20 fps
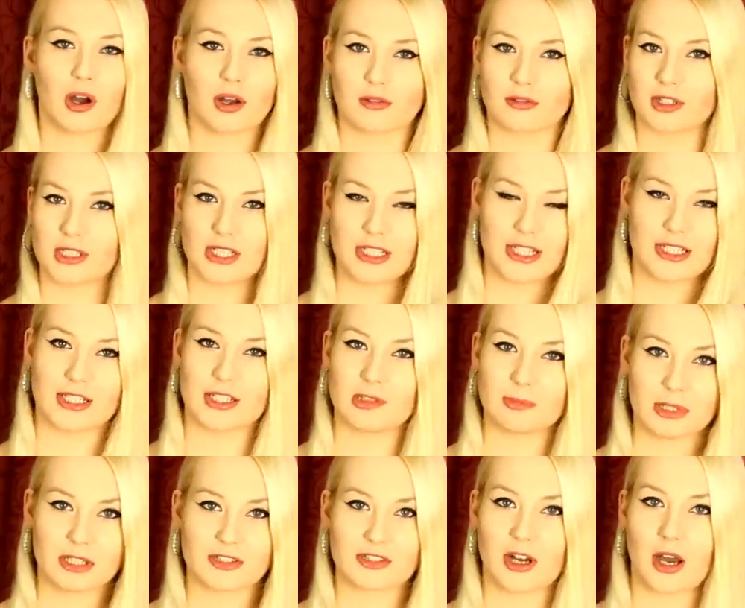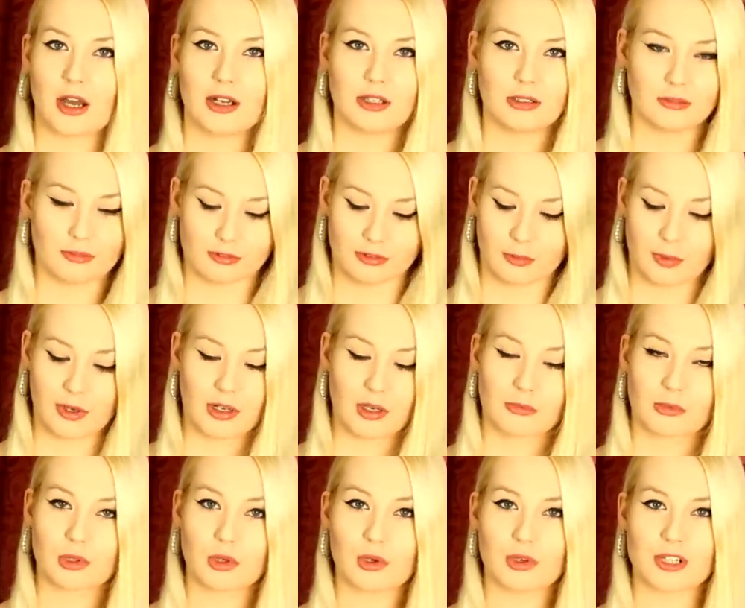I really need it to be silent for when
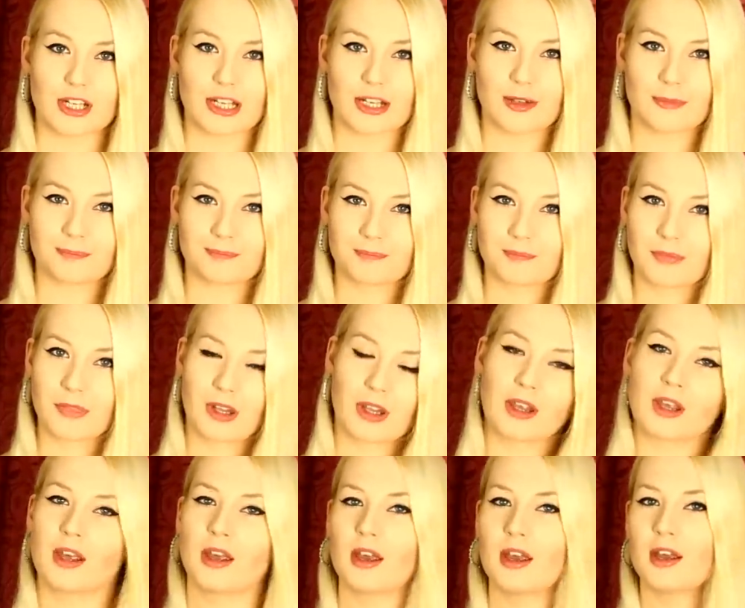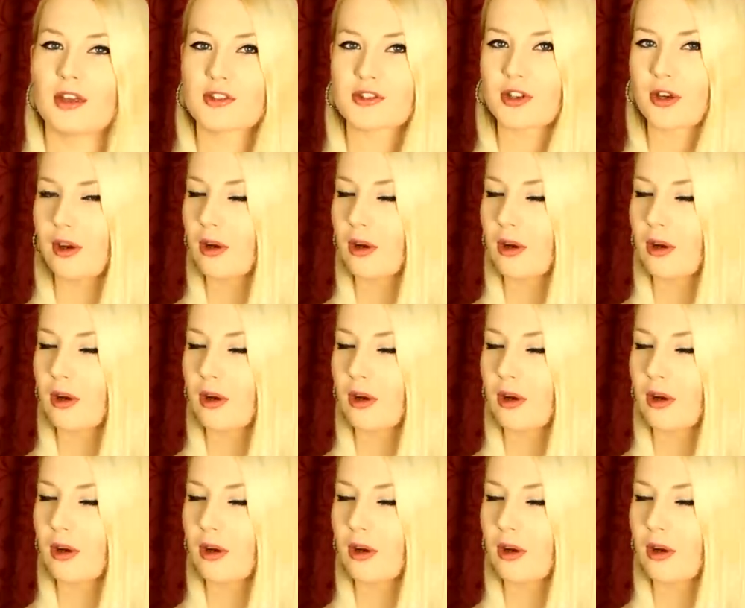I'm recording. So